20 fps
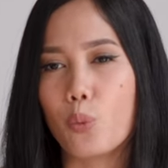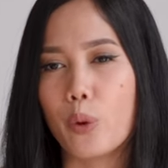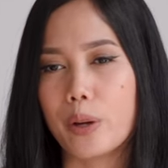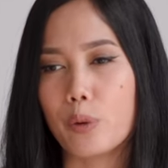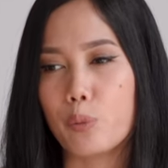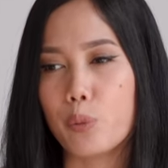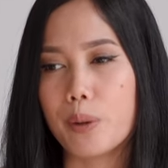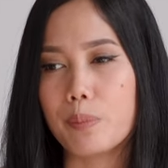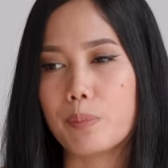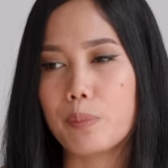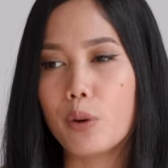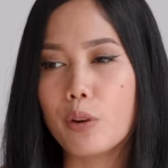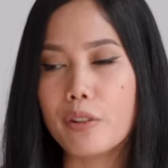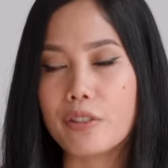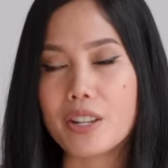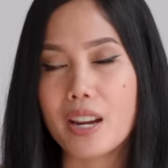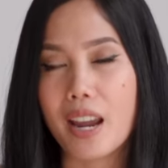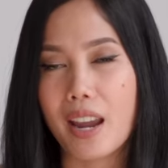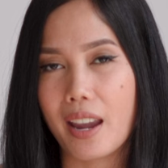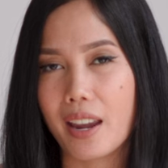When we
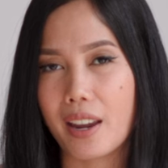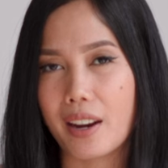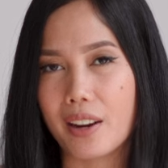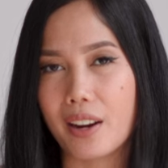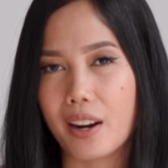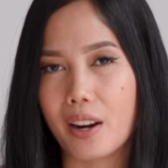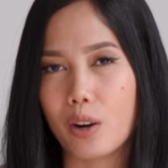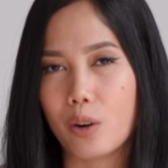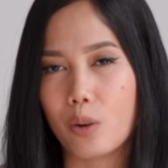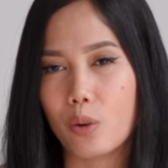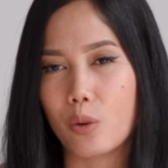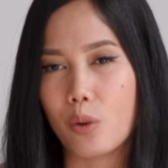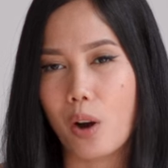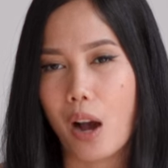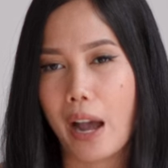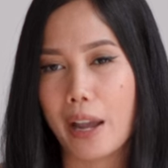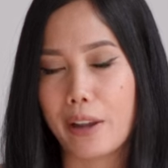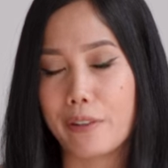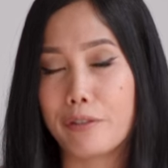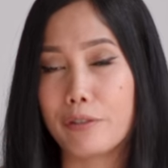moved here,
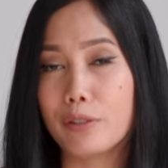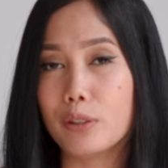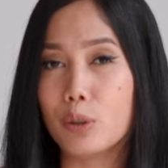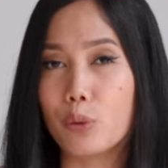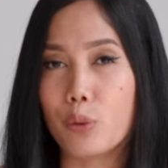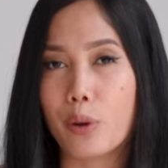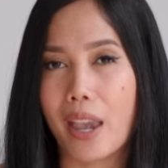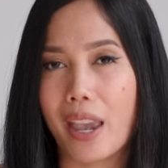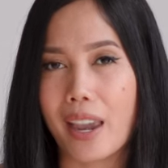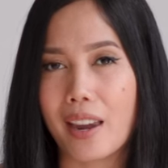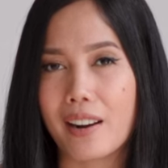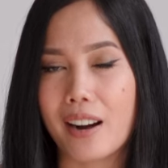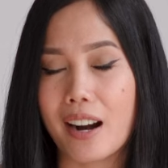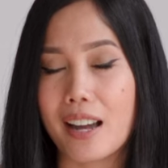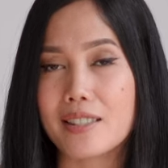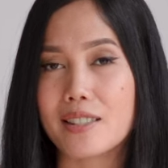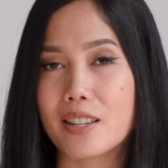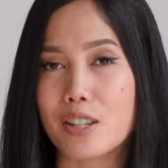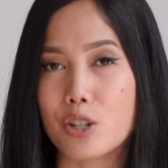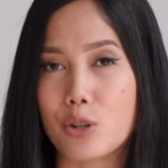I flew
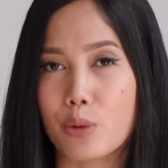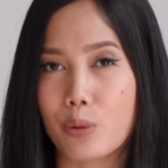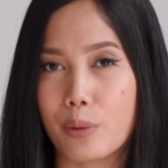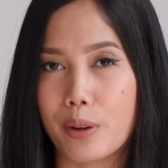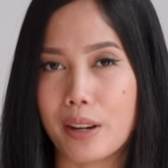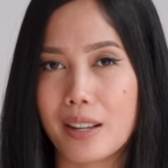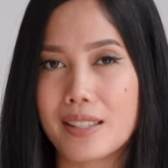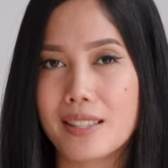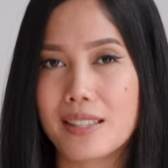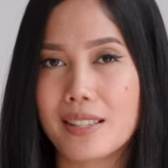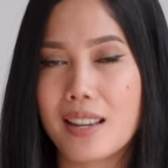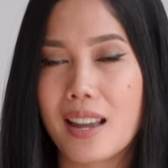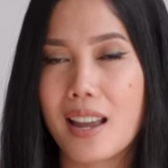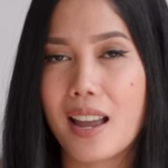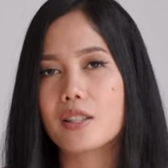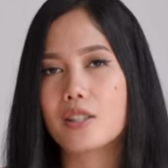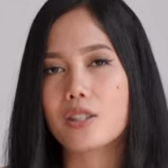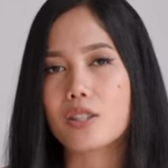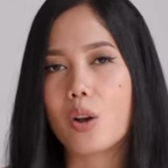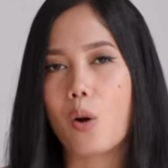here as a tourist
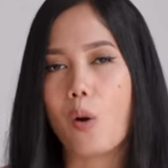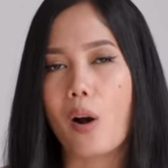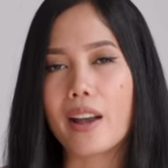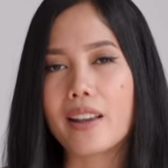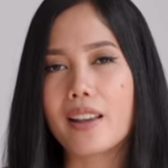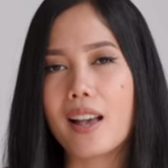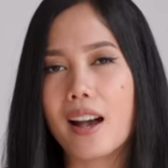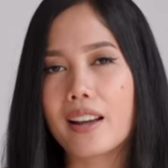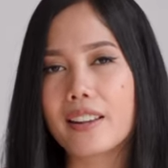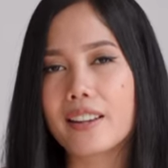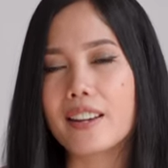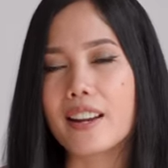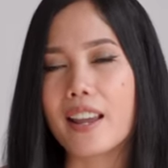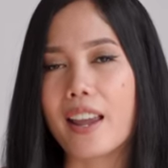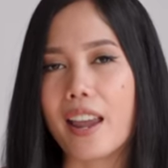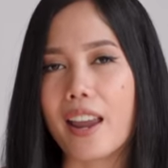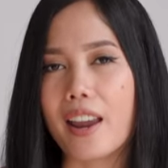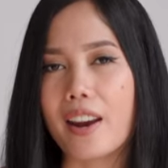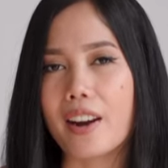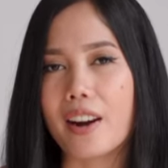so I got in
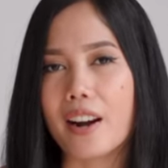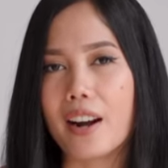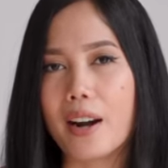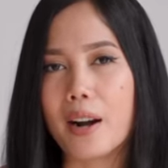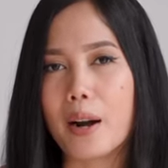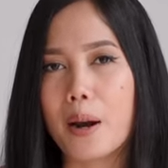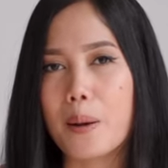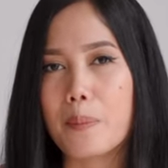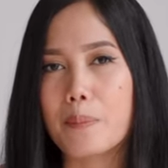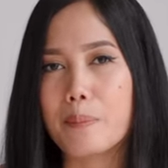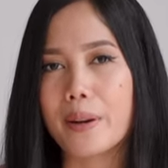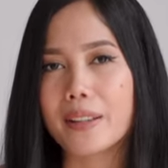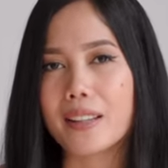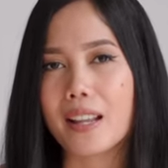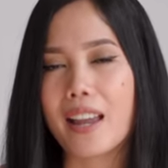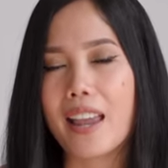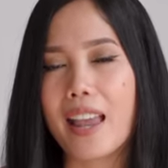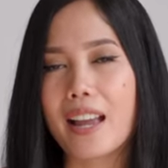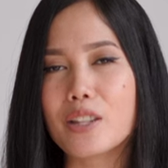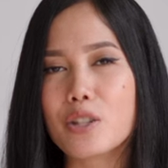here,
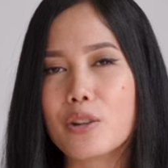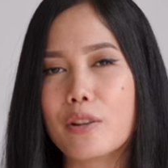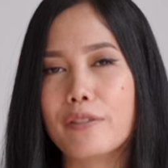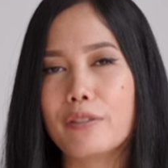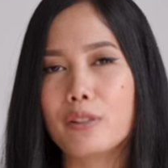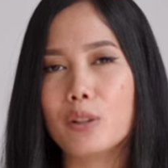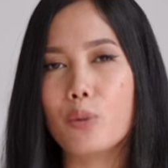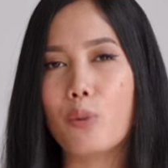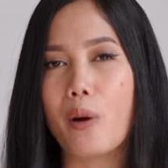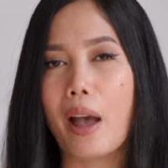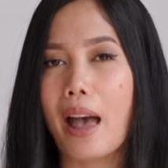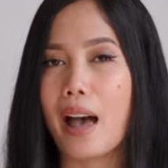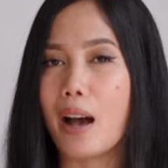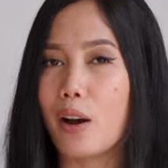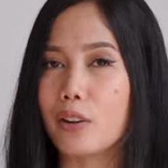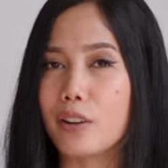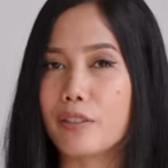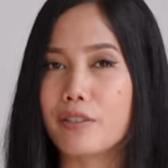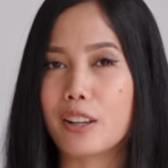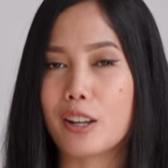but I had to flew
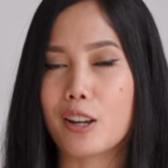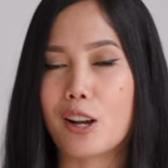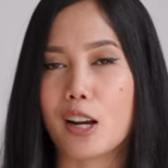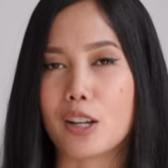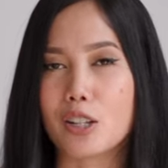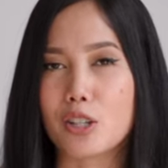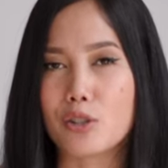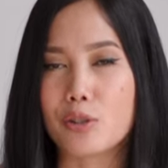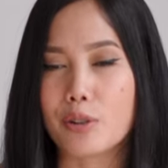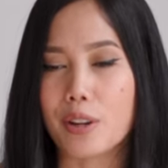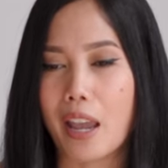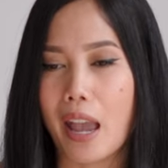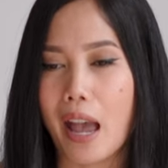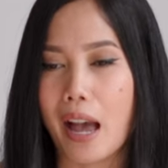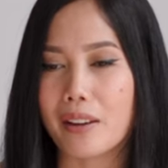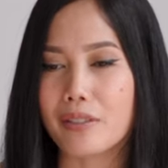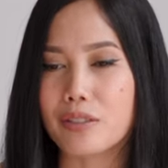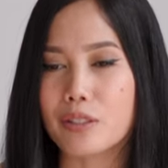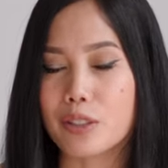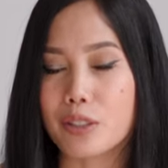out of the country
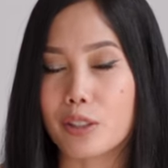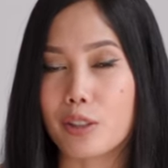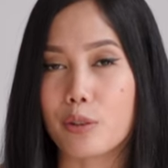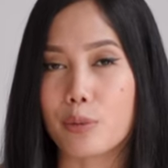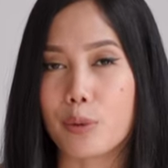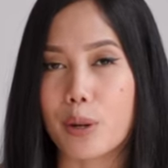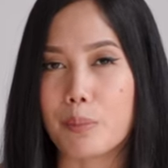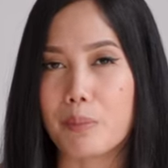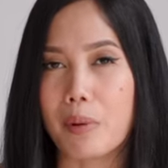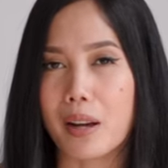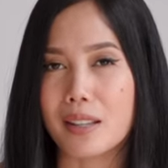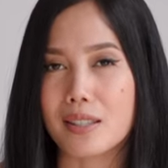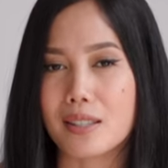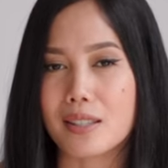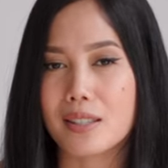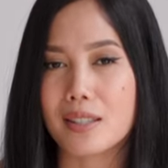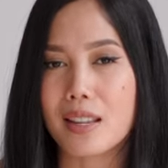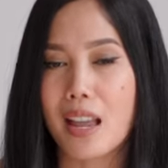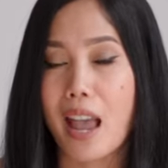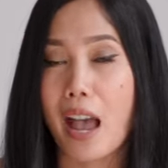after three
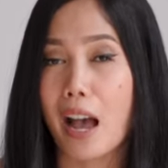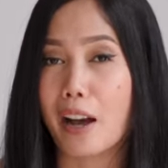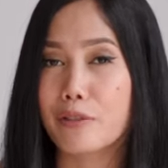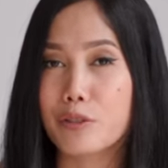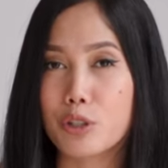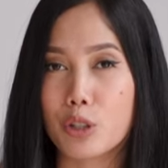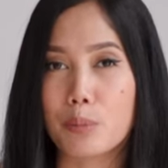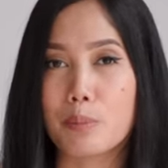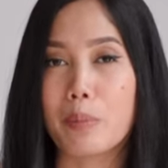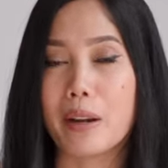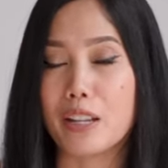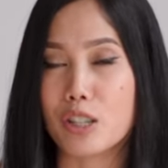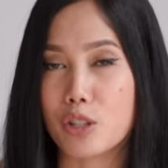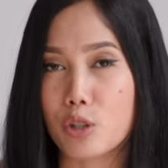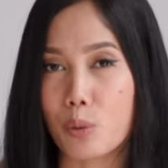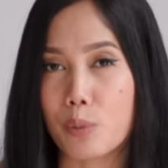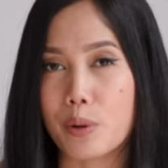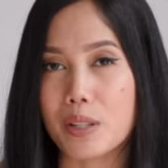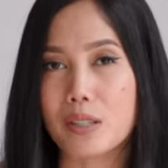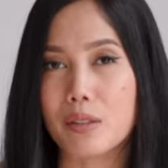months after my
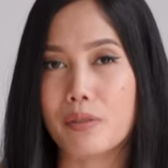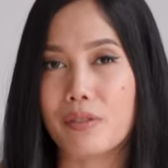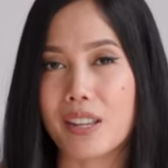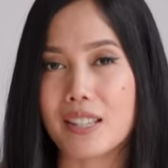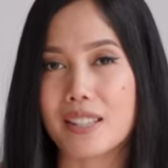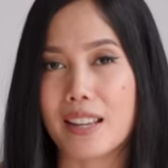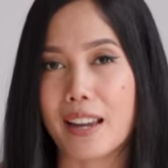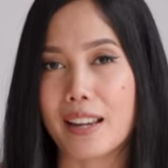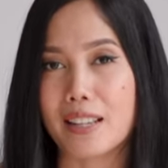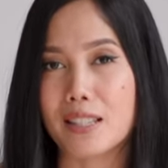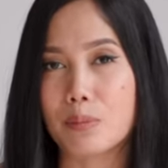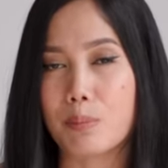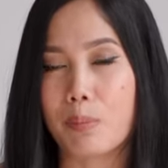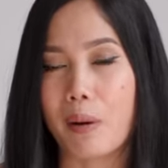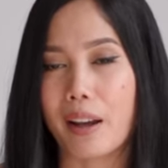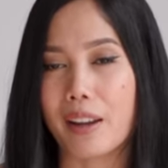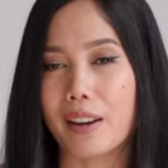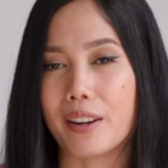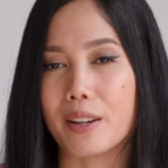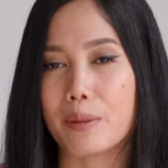tourist visa
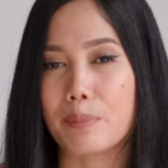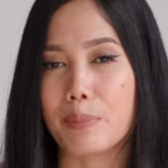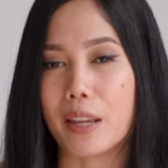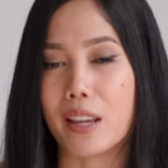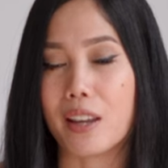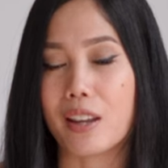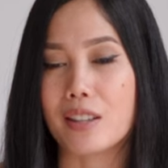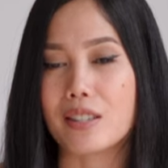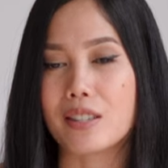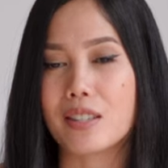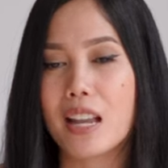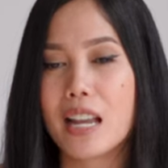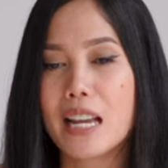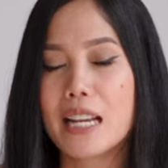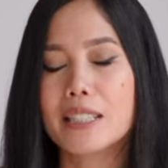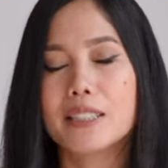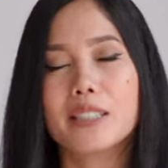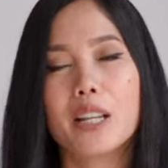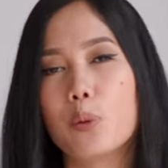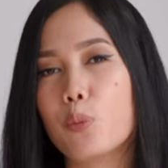expired because
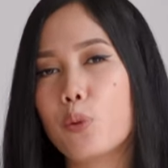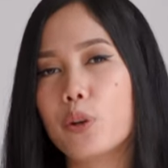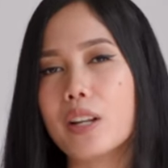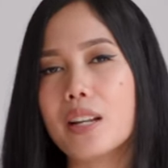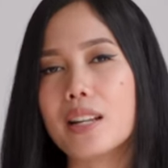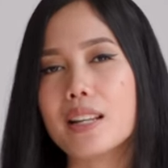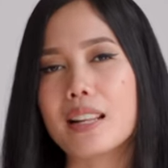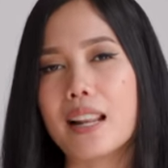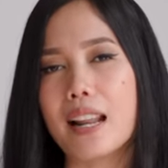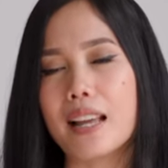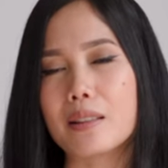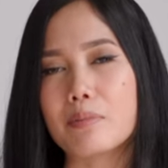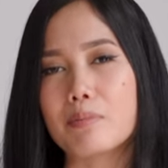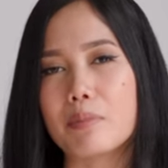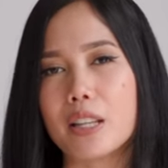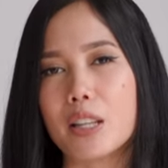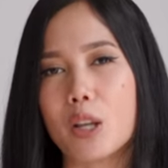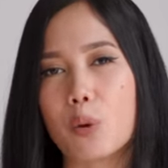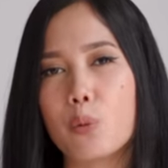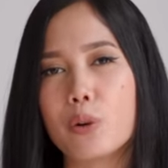they wouldn't
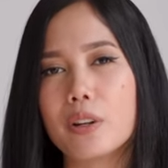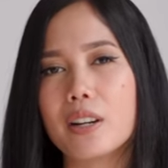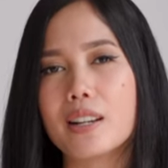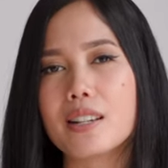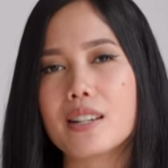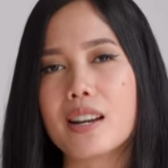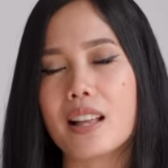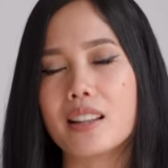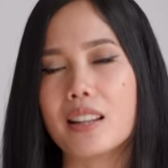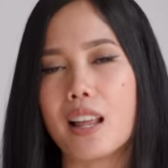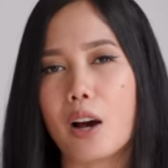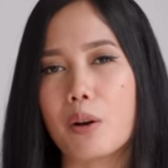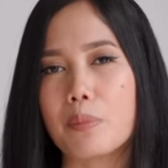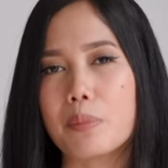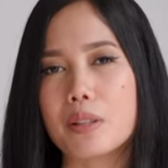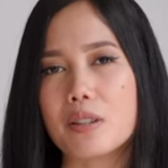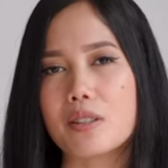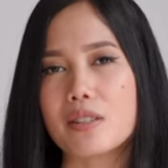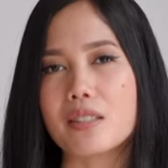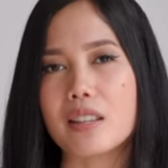let me, they wouldn't
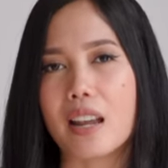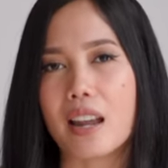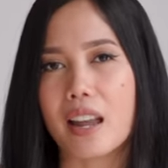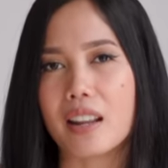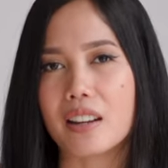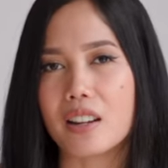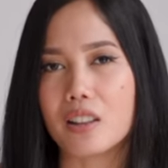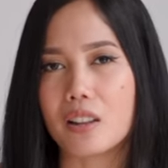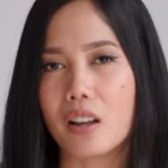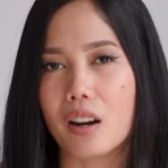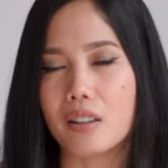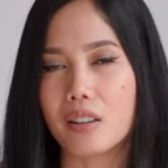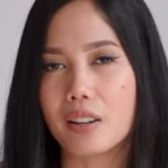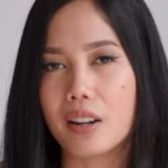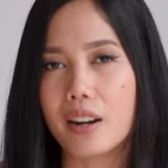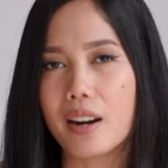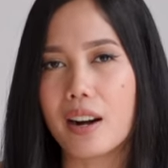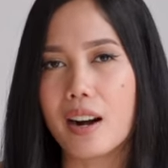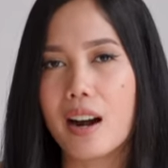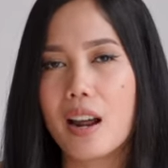allow me to stay any
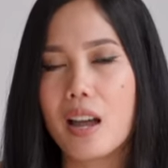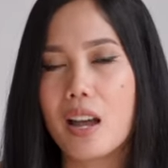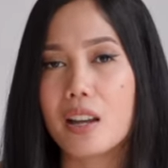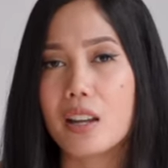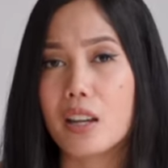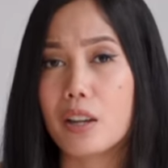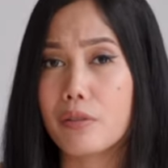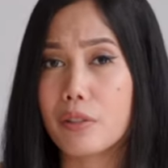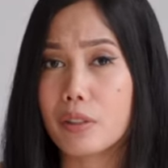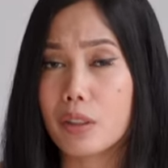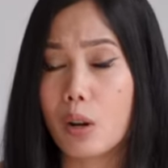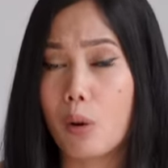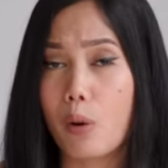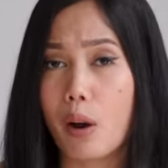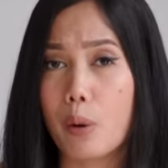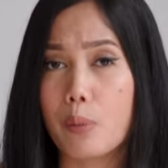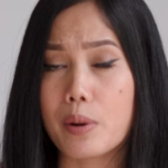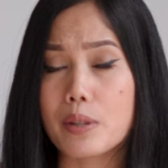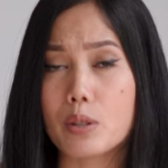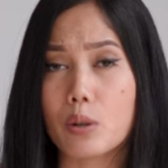longer, even
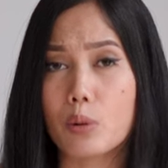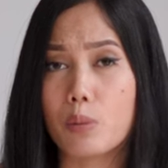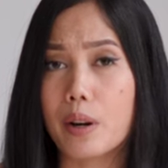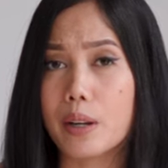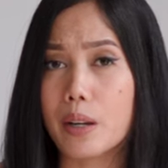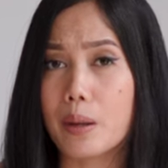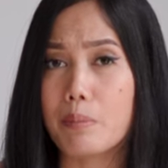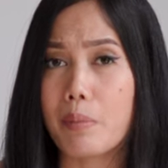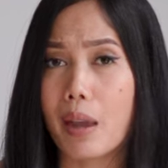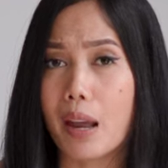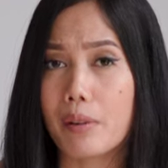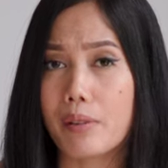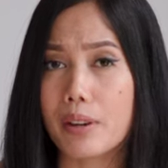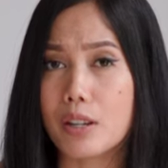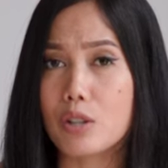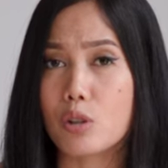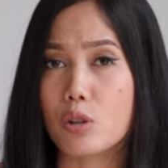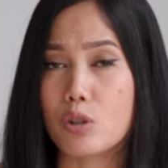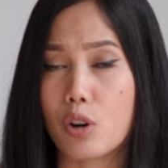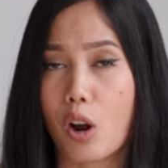though I was already
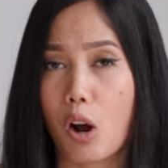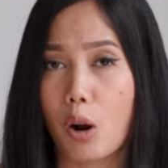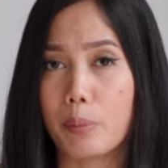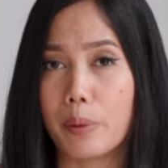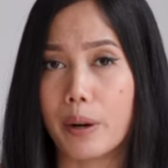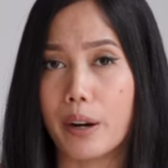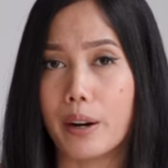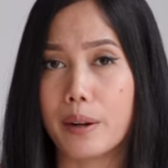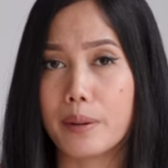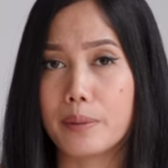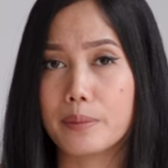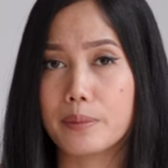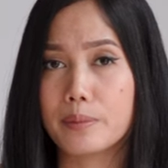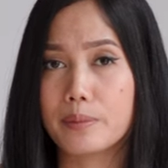married to Tomer.